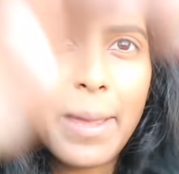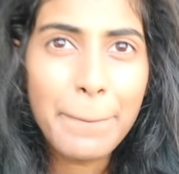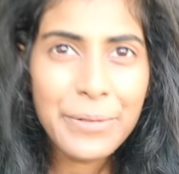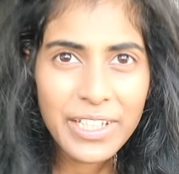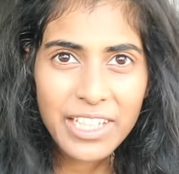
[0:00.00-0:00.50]
Yeah,
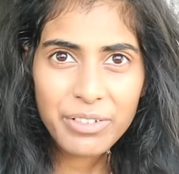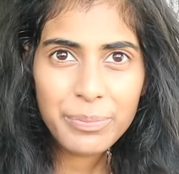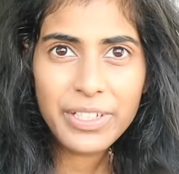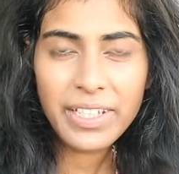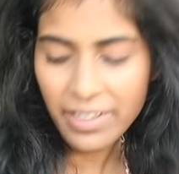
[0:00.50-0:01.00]
morning
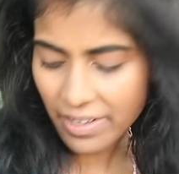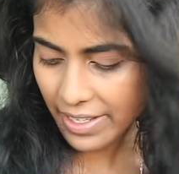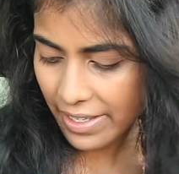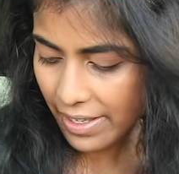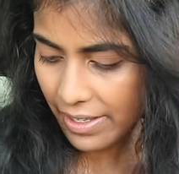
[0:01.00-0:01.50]
everybody.
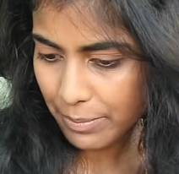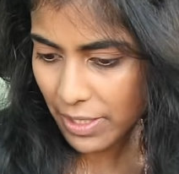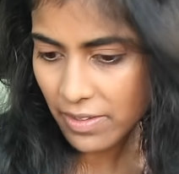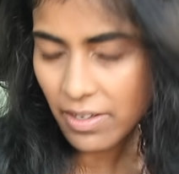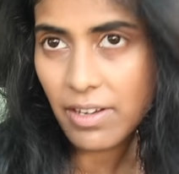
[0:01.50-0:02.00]
I am
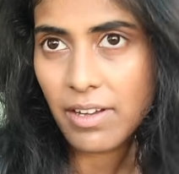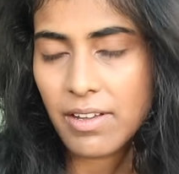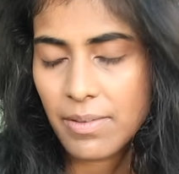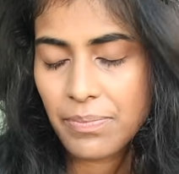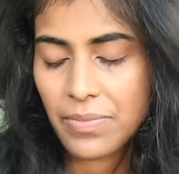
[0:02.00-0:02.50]
in the
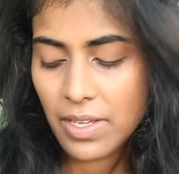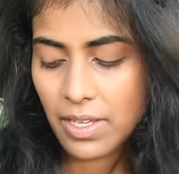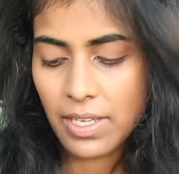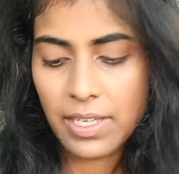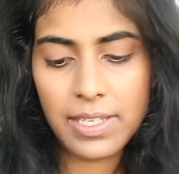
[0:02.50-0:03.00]
car.
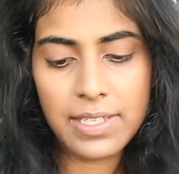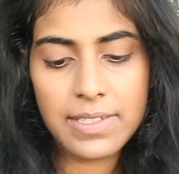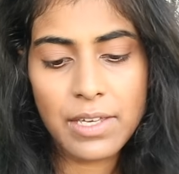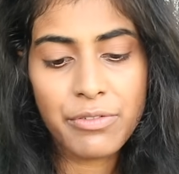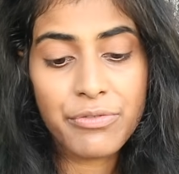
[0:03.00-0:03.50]
It
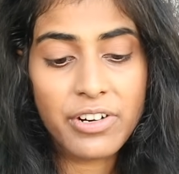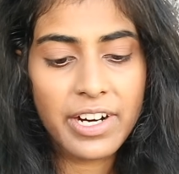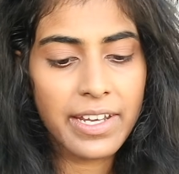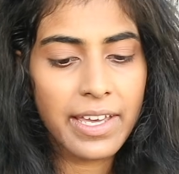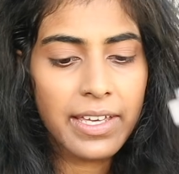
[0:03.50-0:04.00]
is a
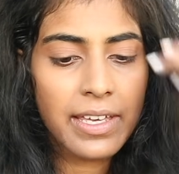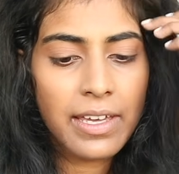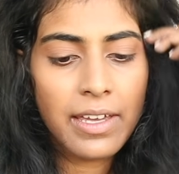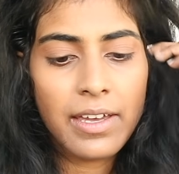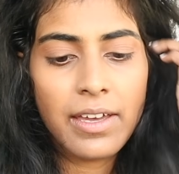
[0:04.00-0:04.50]
Friday
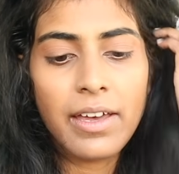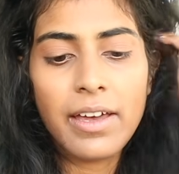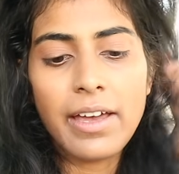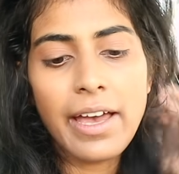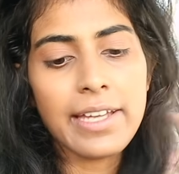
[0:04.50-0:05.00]

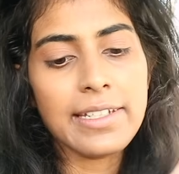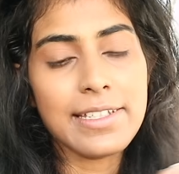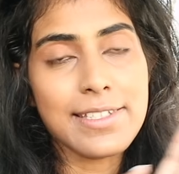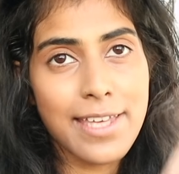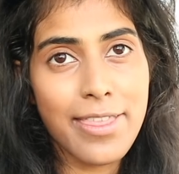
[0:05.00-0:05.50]
and
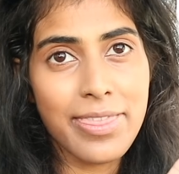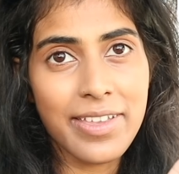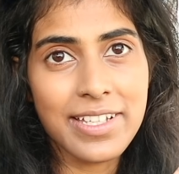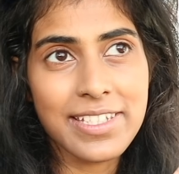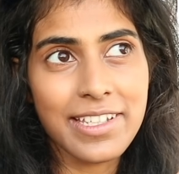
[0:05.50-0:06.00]
it's
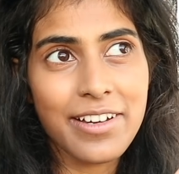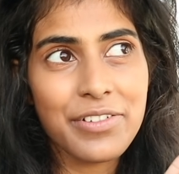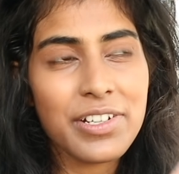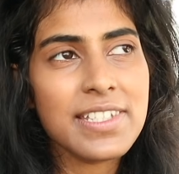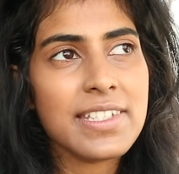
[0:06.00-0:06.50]
10:30. I've
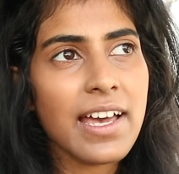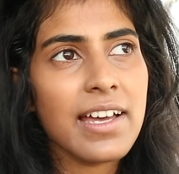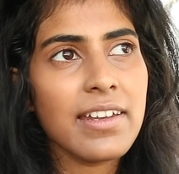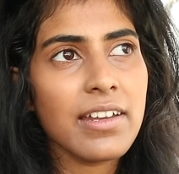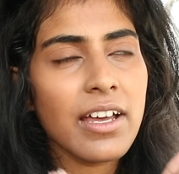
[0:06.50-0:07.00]
got a
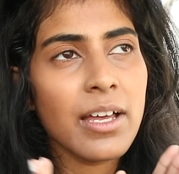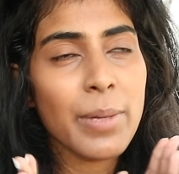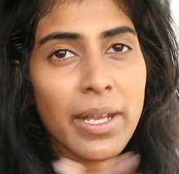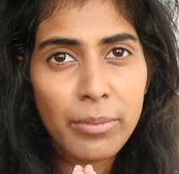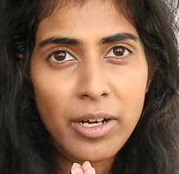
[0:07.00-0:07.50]
scan, an
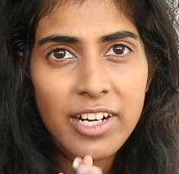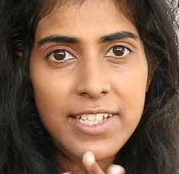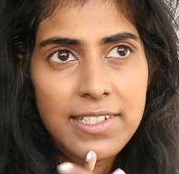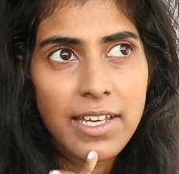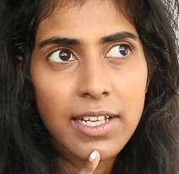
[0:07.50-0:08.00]

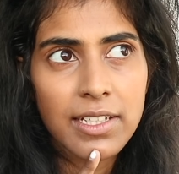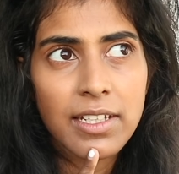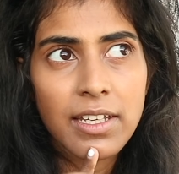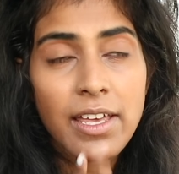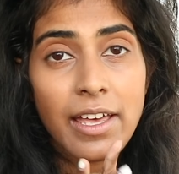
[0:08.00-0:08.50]
MRI scan
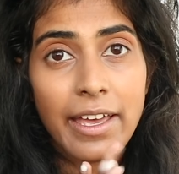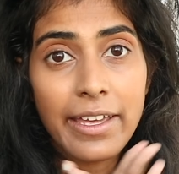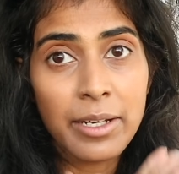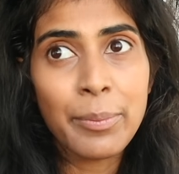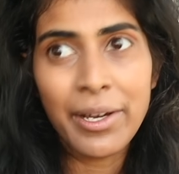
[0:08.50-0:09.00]

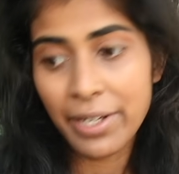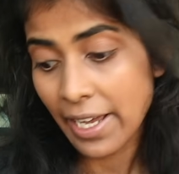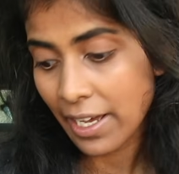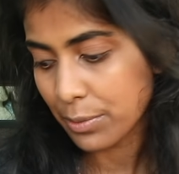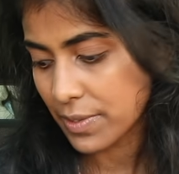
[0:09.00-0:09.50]
in about an
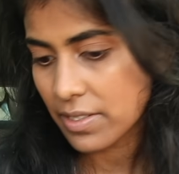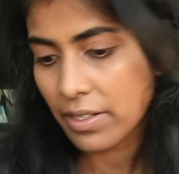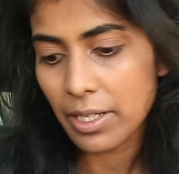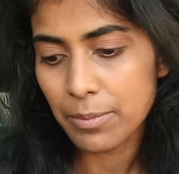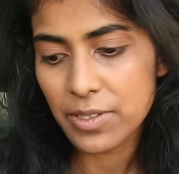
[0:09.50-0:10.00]
hour's
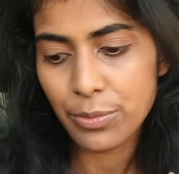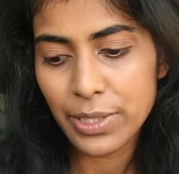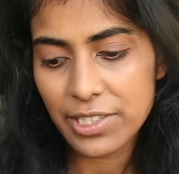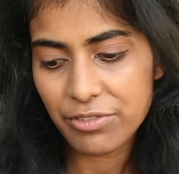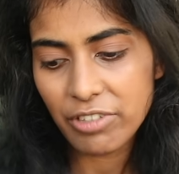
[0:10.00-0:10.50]
time, so we
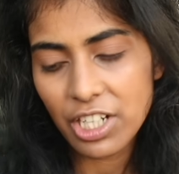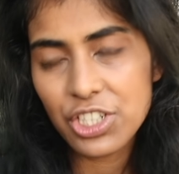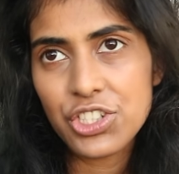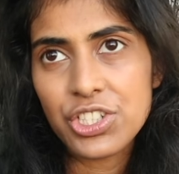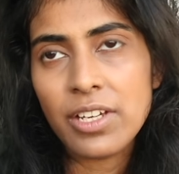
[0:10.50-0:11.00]
need to
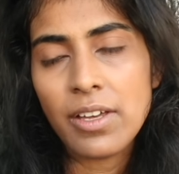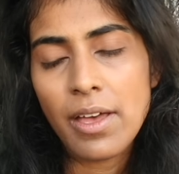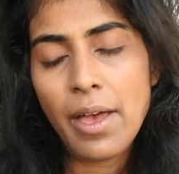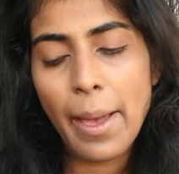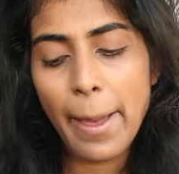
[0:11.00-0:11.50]
rush.
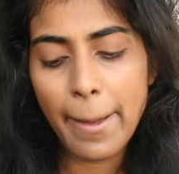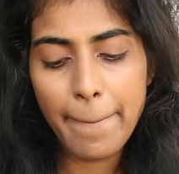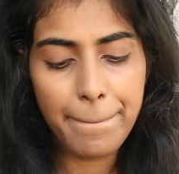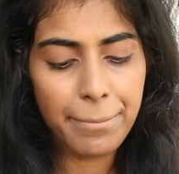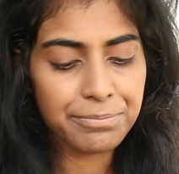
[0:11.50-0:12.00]

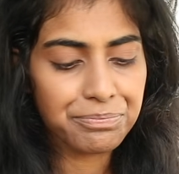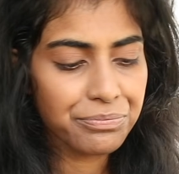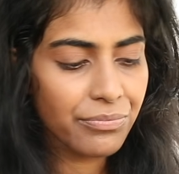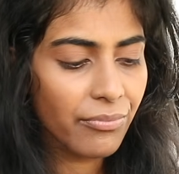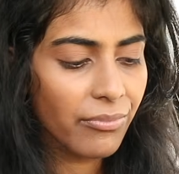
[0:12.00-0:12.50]
I
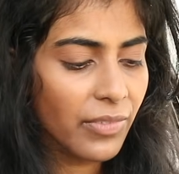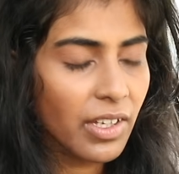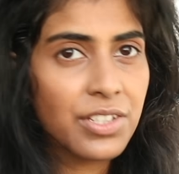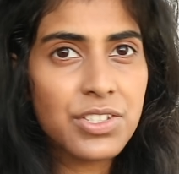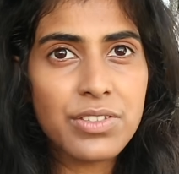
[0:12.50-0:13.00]

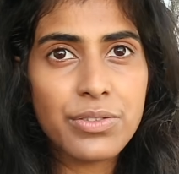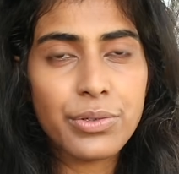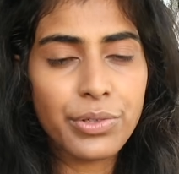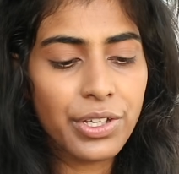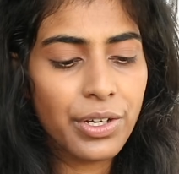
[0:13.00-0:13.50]
just
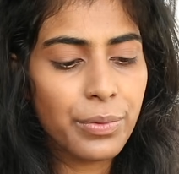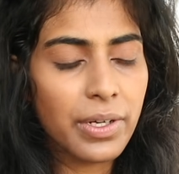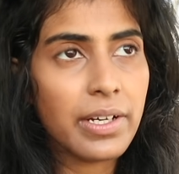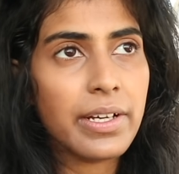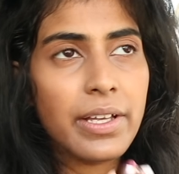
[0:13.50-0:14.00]
thought, you know
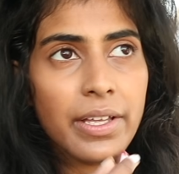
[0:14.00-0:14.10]
what?